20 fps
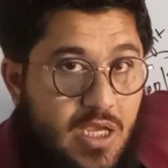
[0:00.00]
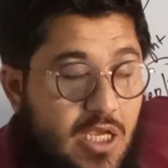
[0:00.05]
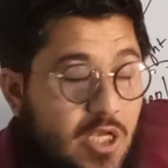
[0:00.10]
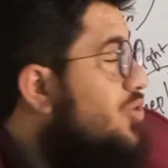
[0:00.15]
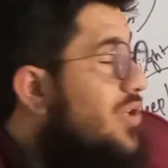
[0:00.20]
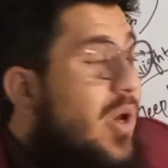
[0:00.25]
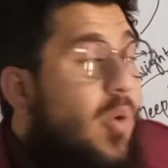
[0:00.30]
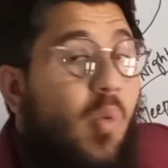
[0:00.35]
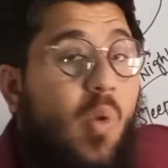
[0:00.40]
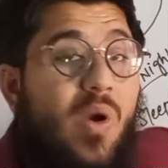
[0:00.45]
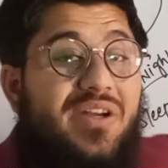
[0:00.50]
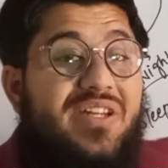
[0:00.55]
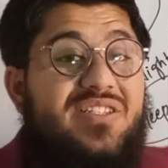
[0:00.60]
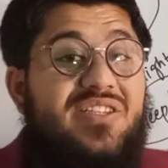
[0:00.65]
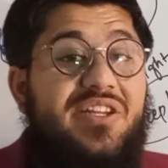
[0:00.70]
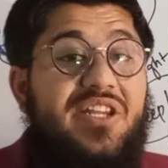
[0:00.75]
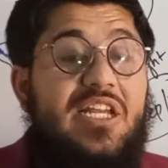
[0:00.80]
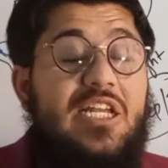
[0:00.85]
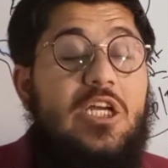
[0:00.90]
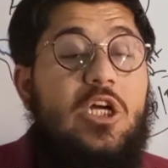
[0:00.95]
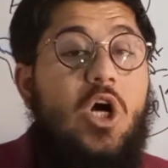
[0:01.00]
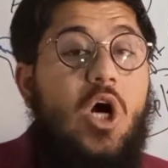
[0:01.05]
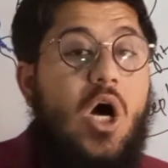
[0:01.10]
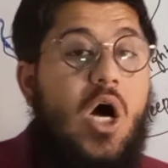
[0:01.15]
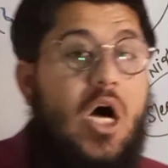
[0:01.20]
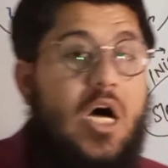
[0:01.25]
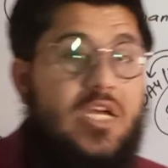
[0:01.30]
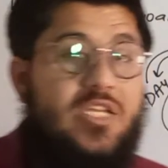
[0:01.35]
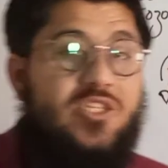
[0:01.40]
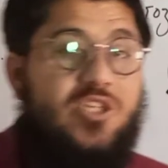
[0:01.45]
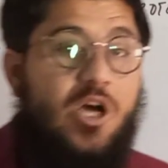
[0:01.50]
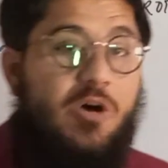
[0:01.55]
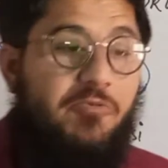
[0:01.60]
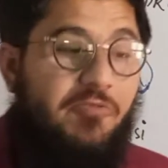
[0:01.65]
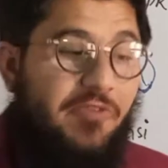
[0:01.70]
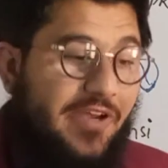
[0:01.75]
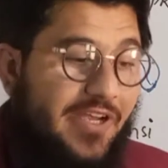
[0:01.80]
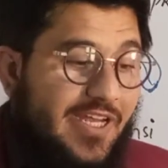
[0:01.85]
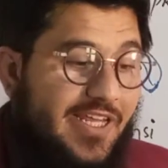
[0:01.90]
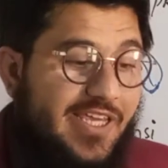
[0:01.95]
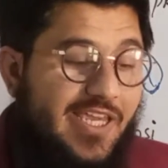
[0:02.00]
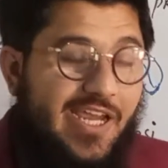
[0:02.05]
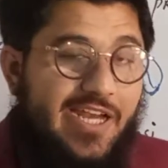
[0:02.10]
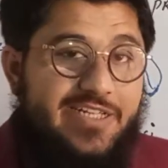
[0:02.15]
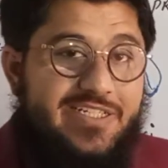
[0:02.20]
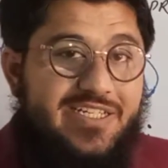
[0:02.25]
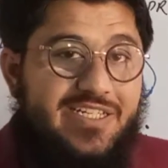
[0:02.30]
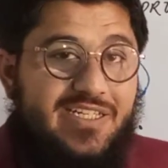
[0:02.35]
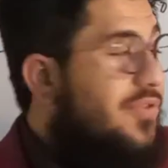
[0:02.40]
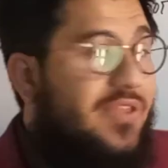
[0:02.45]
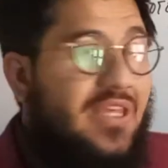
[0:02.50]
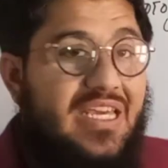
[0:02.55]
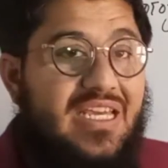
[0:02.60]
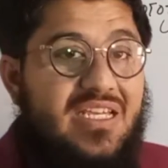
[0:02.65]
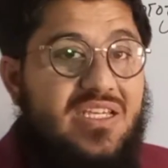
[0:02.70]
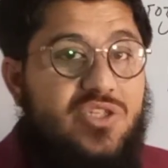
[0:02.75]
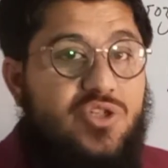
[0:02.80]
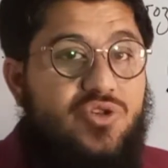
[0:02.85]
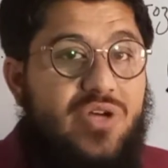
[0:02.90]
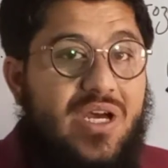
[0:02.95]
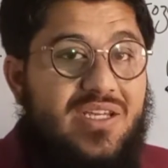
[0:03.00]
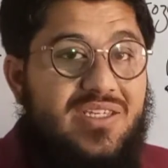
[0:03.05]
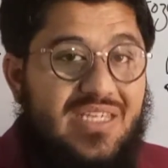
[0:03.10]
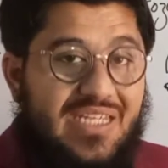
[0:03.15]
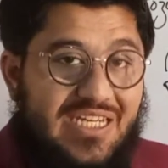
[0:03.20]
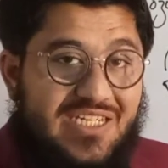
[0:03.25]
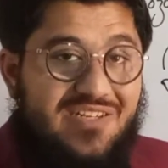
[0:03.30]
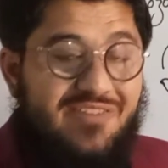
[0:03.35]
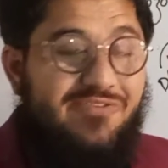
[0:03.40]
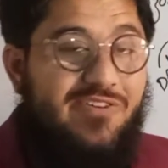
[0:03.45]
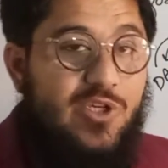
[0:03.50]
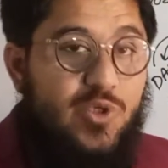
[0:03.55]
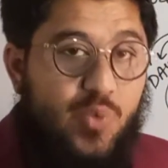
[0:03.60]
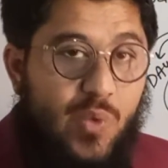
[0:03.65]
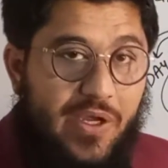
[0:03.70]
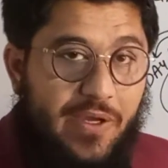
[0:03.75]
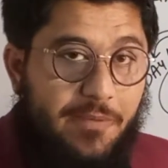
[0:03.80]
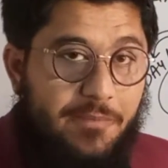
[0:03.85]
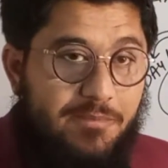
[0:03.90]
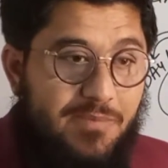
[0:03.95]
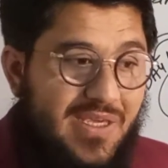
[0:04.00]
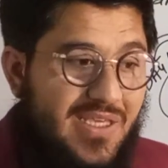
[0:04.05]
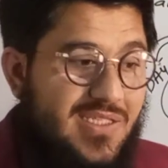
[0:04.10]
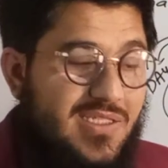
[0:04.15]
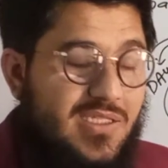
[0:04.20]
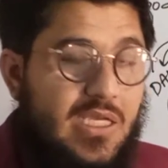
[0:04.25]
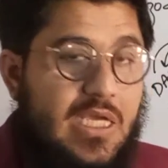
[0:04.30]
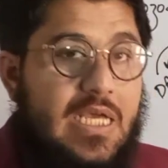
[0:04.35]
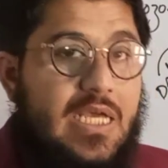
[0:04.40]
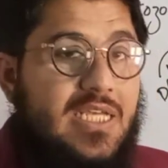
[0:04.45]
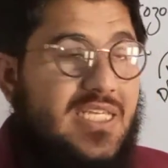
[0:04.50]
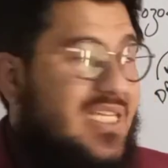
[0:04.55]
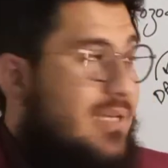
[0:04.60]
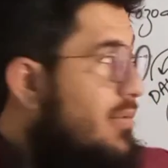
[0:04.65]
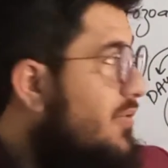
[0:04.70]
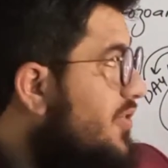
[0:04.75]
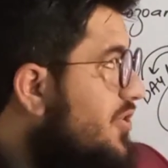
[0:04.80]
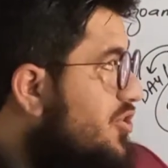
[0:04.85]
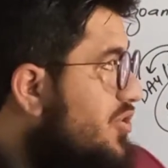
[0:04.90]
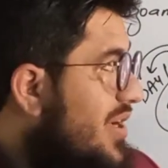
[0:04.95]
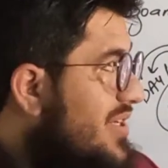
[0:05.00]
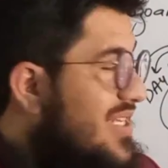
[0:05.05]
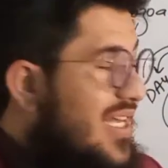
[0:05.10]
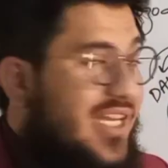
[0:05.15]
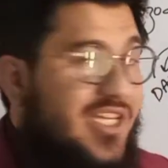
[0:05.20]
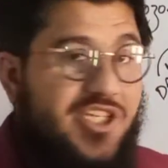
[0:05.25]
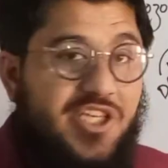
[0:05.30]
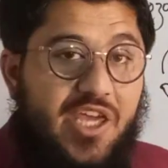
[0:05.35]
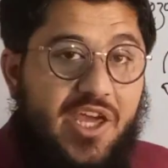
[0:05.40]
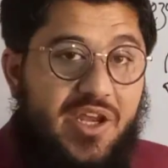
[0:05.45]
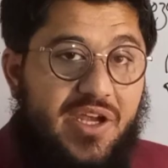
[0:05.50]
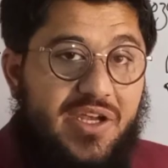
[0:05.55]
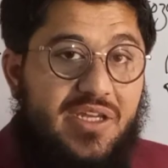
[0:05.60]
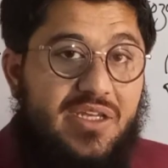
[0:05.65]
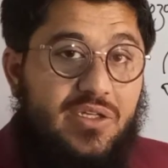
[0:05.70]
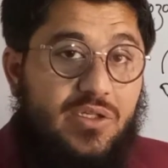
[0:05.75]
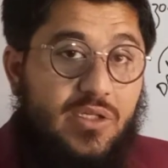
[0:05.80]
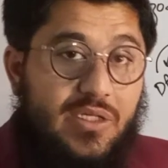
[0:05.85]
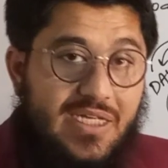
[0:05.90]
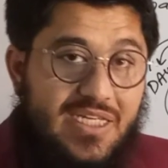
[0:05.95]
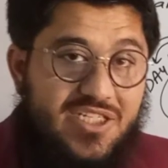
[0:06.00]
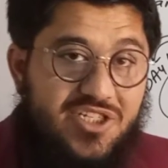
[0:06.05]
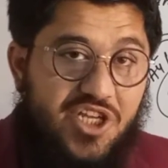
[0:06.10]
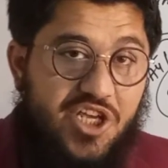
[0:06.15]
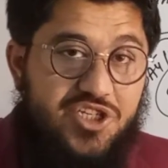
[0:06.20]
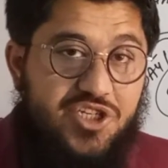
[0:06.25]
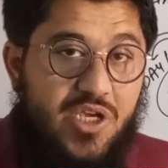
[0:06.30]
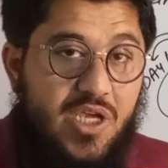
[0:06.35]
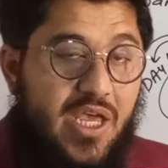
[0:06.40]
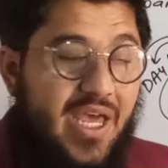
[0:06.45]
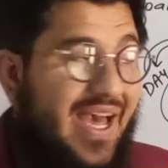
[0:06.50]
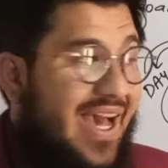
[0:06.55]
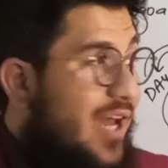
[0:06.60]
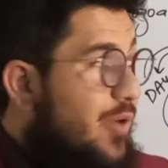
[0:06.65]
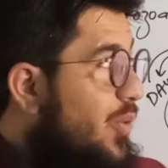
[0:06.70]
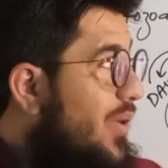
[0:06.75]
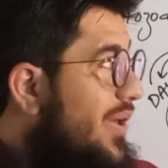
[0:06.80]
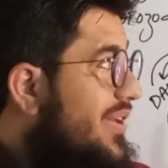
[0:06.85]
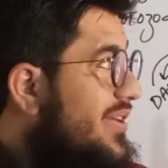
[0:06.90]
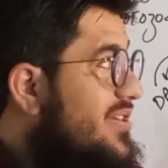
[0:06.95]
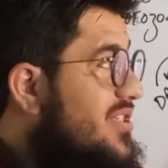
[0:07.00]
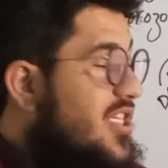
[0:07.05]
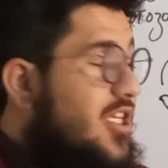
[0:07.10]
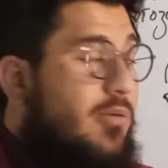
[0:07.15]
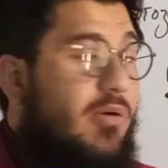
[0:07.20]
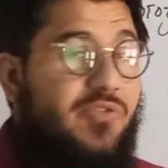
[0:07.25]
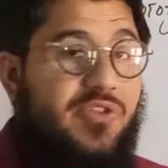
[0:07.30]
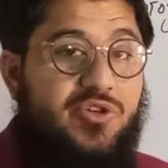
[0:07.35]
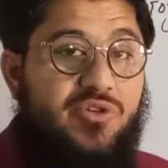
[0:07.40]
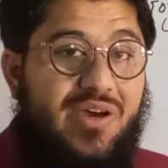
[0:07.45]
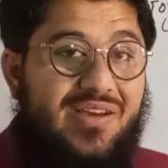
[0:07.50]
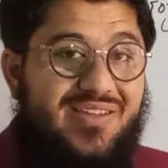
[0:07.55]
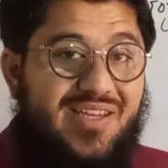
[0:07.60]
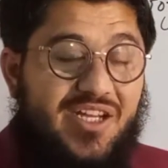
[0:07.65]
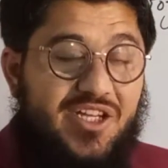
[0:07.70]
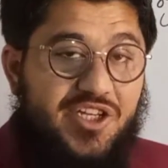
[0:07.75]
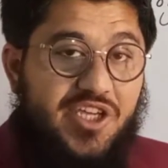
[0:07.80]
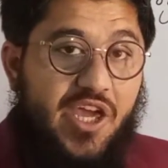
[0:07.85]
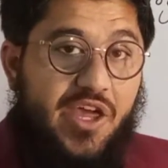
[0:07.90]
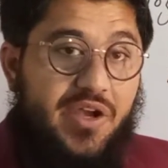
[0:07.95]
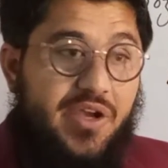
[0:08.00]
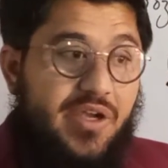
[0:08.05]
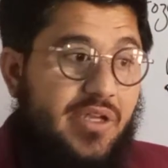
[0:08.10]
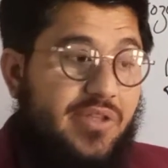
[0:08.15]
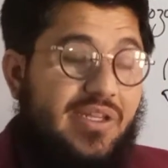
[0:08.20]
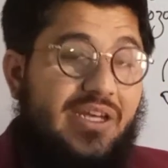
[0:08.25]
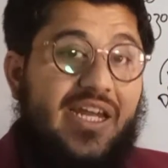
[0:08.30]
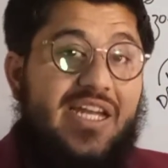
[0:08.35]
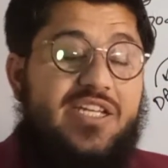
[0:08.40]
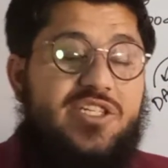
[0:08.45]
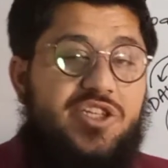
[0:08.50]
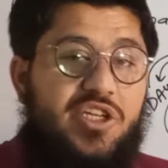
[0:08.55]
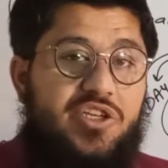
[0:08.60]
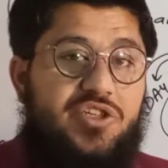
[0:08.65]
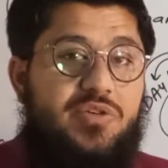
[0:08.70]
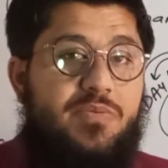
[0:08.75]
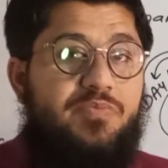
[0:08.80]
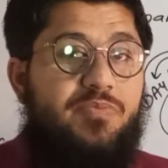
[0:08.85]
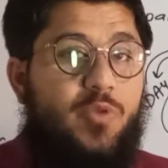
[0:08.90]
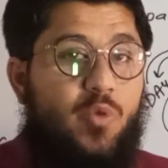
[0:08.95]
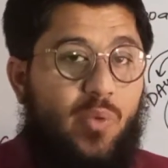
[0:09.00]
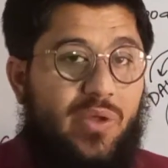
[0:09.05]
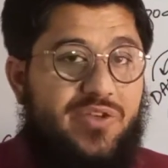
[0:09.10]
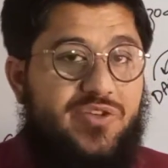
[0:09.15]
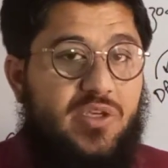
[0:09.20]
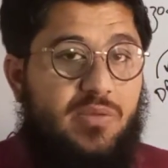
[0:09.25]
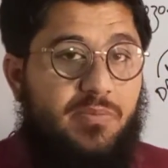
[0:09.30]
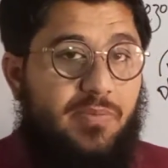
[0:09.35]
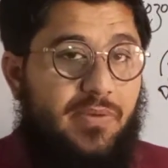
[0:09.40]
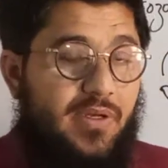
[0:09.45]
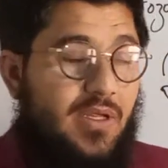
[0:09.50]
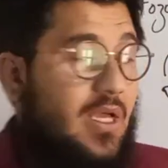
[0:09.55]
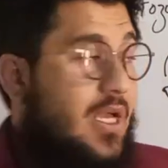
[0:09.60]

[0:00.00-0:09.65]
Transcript: So now, what is the real cause of indicating these drugs in a different way? Means some of the drugs are indicated in early stage, and whereas some of the drugs are indicated in the late stage. Very simple.